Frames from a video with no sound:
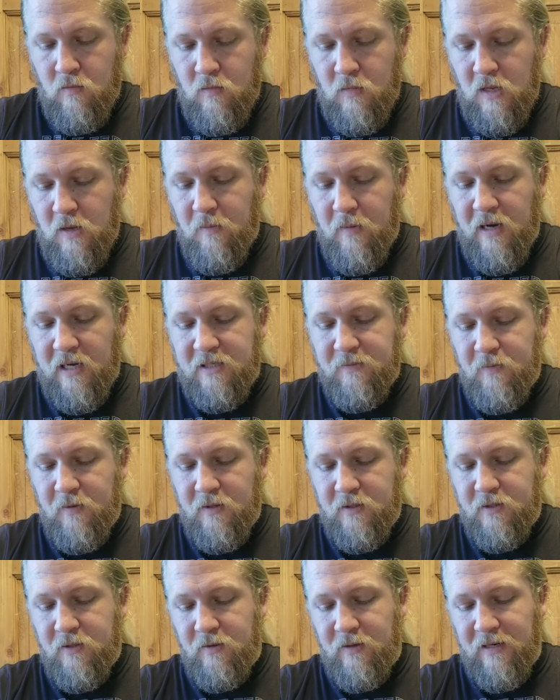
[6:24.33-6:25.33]
In my
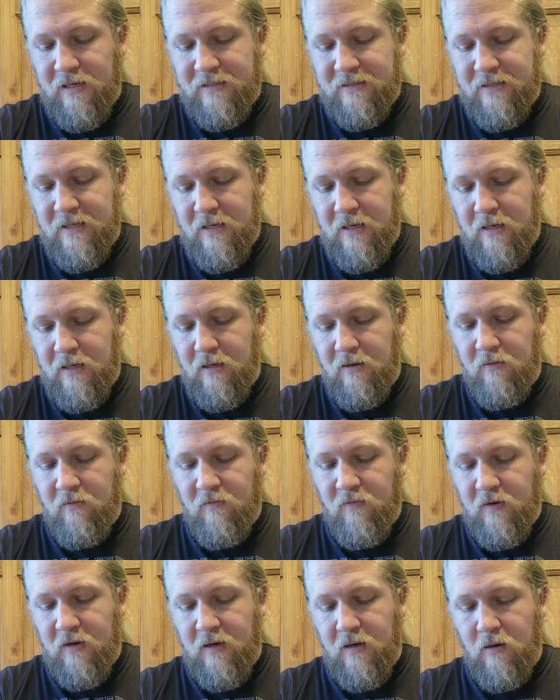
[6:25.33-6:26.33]
experience, you don't need a ton of
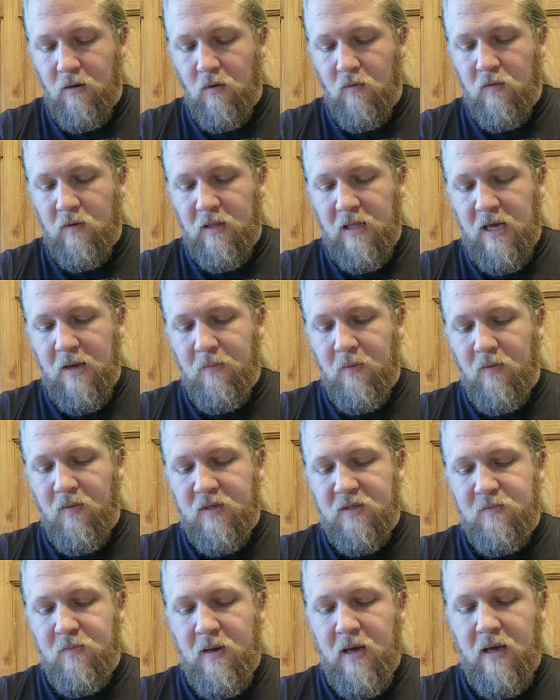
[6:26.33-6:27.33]
overlap on this
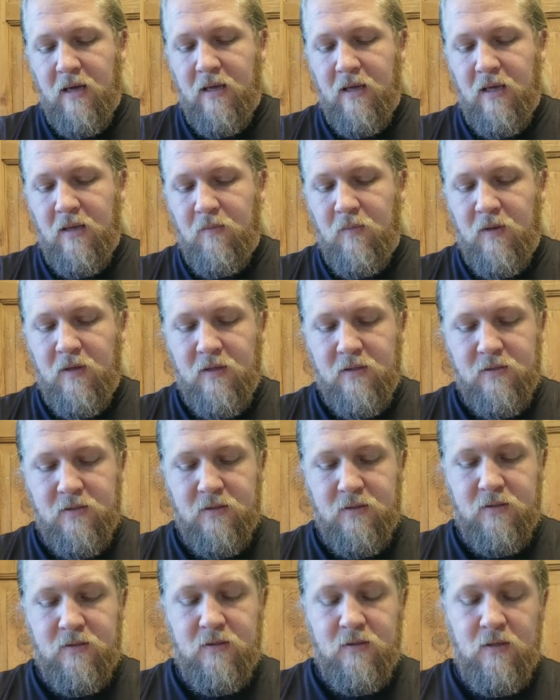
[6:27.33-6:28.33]
back end
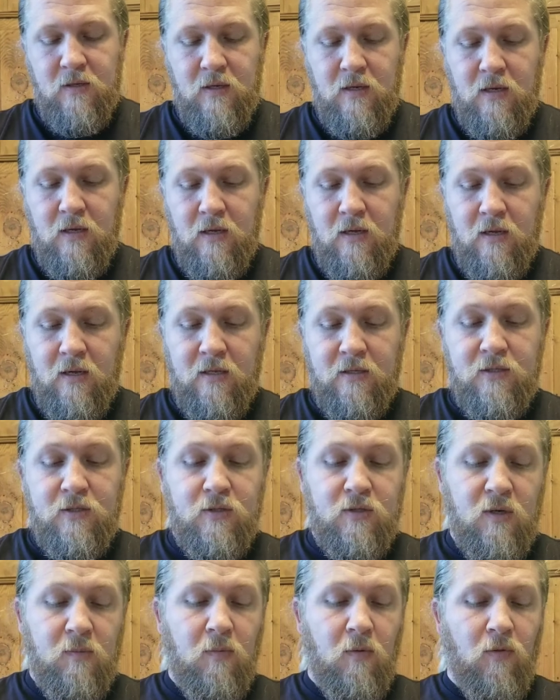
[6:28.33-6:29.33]
because it's
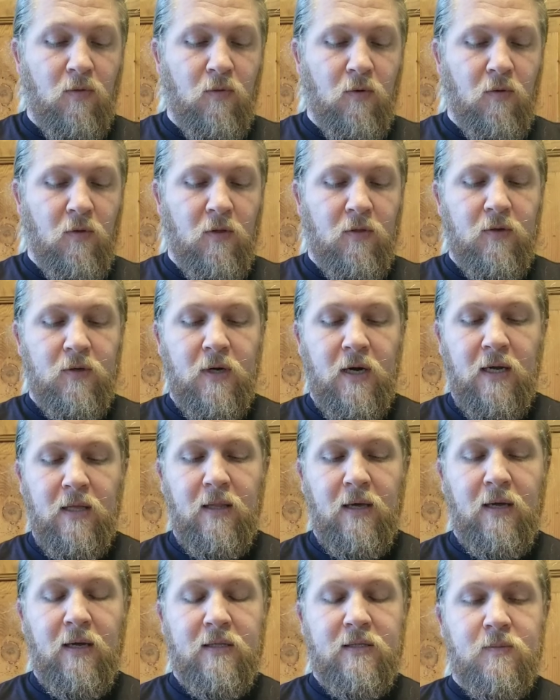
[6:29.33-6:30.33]
triple through the
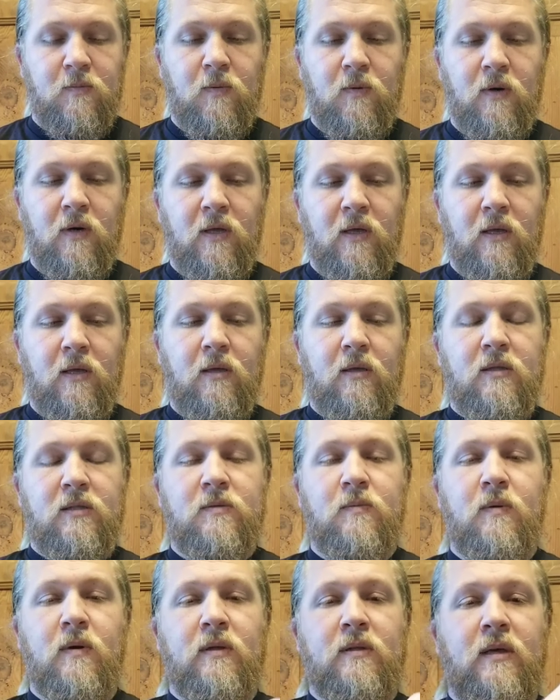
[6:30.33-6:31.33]
tri-glide. It's pretty
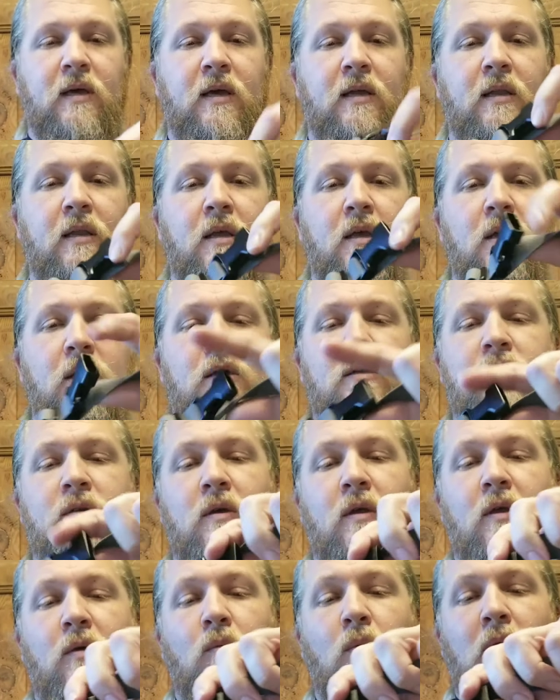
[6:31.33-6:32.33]
tight. So
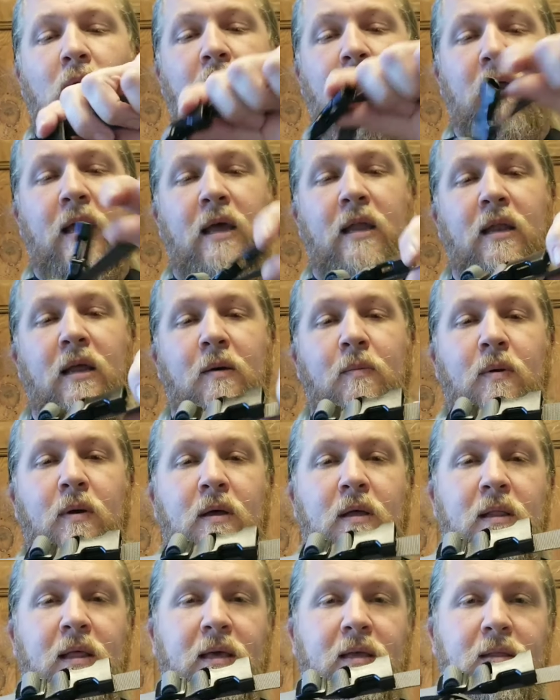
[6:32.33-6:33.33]
you want to end up
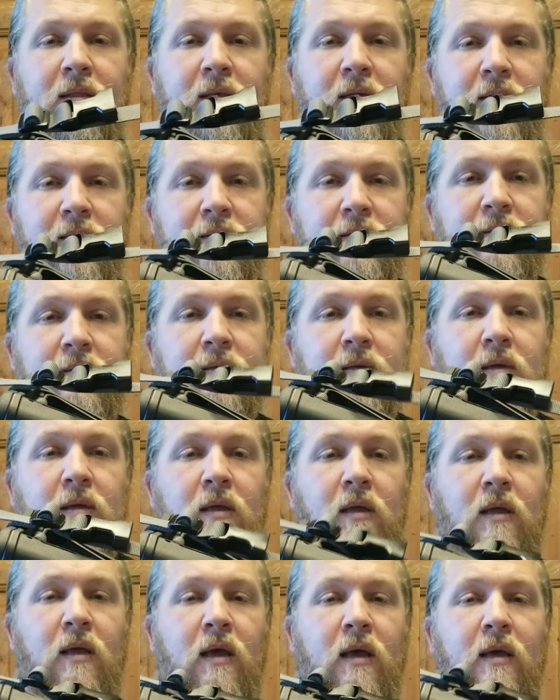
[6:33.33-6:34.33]
like this,
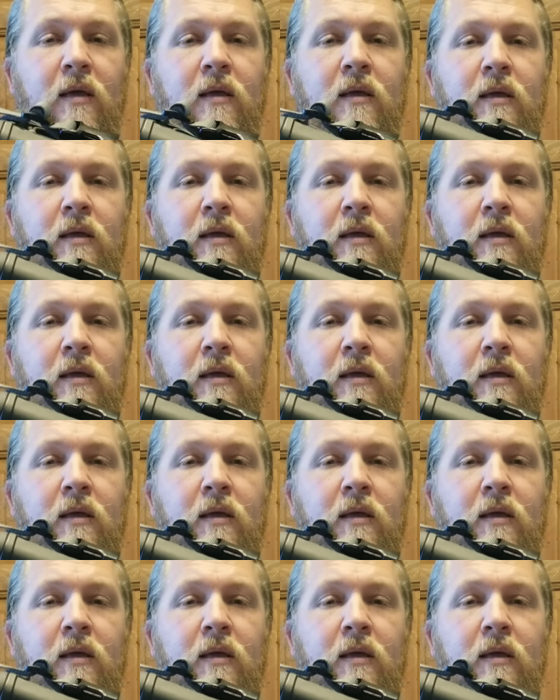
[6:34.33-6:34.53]
okay?